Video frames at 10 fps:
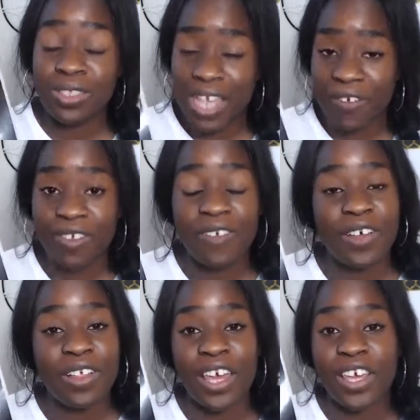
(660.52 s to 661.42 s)
definitely
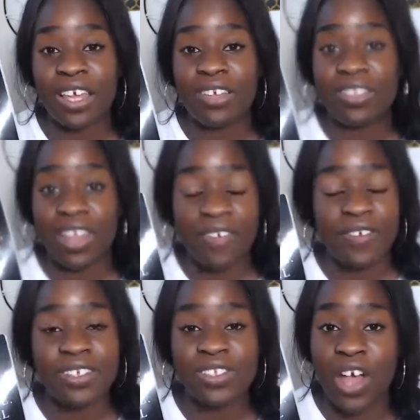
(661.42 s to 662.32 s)
feel like life
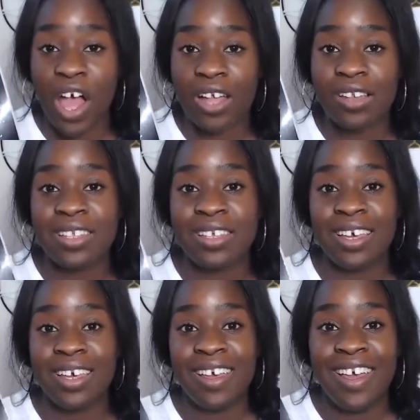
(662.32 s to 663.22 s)
is not
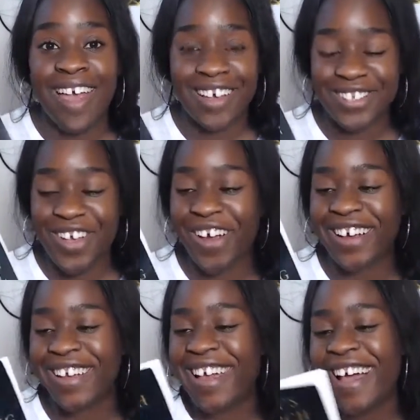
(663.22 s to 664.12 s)
as
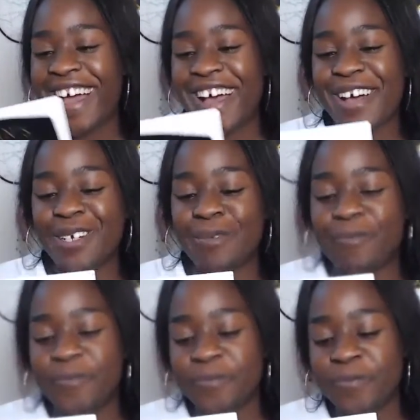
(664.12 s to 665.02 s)
hard.
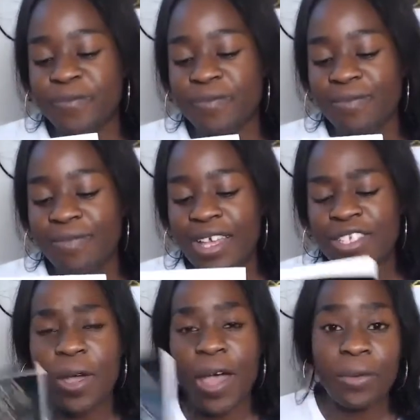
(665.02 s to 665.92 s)

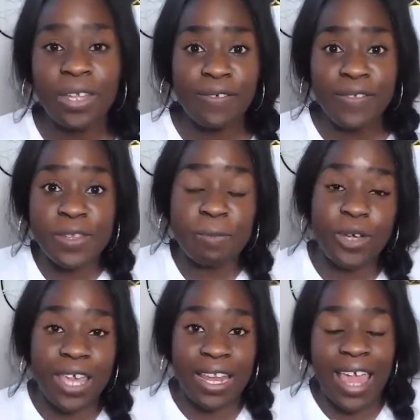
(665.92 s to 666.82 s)
So I would give this
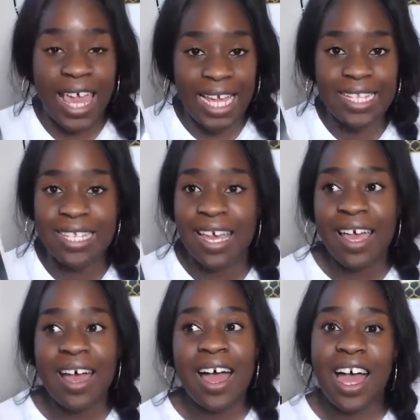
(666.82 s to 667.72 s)
book an 8.
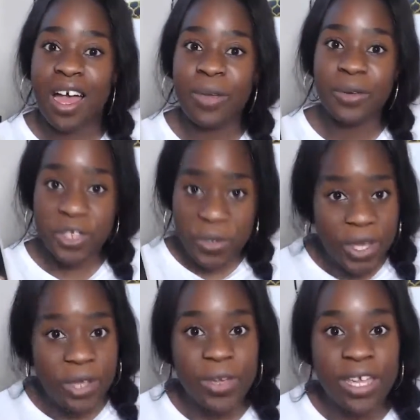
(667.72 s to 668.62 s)
It was a
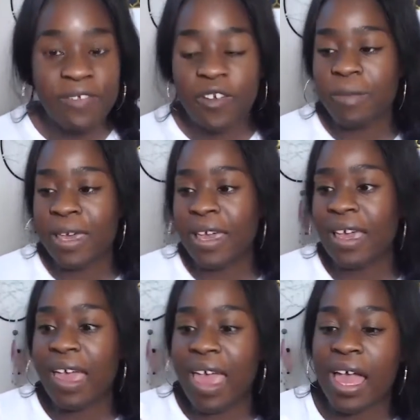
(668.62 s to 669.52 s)
quick read for
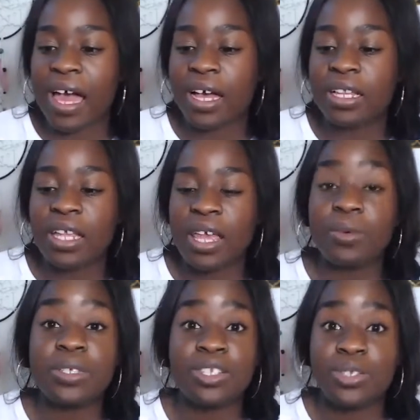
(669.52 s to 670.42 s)
me, and it
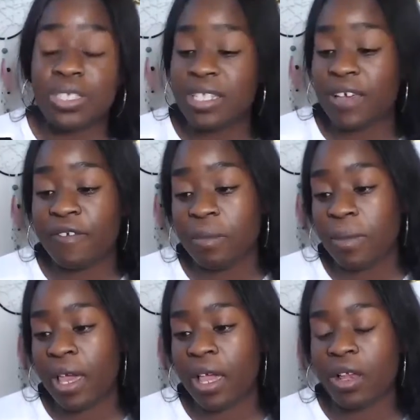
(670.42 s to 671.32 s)
was interesting for
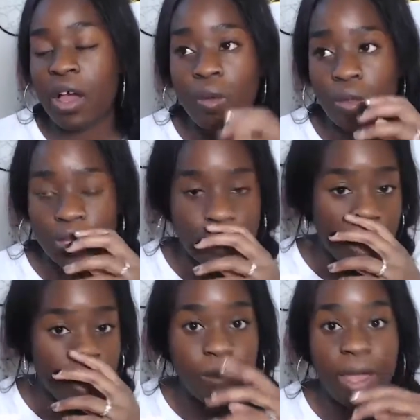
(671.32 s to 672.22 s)
me, not only the
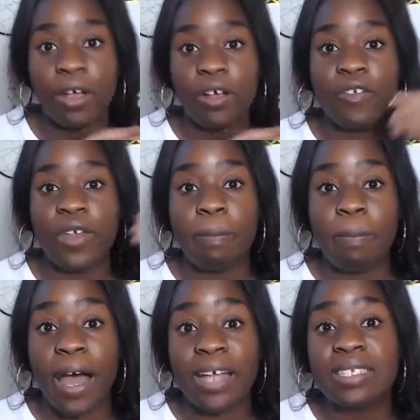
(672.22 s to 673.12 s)
autobiography,
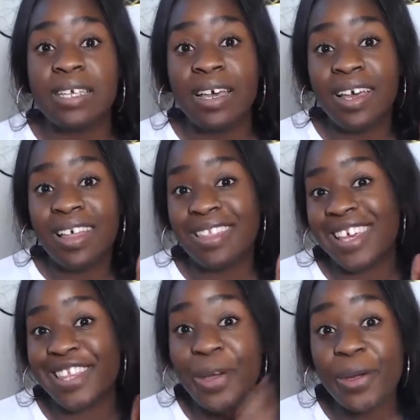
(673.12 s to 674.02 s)
but
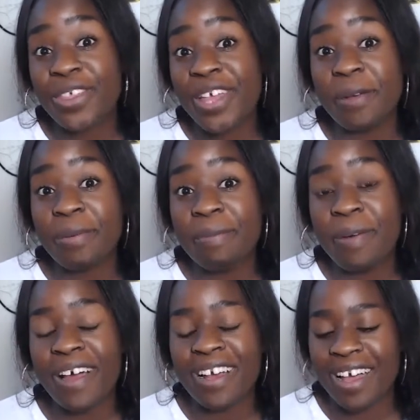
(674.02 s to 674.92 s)
the logotherapy
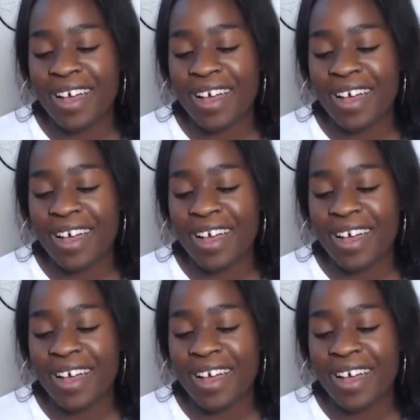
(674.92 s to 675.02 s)
part.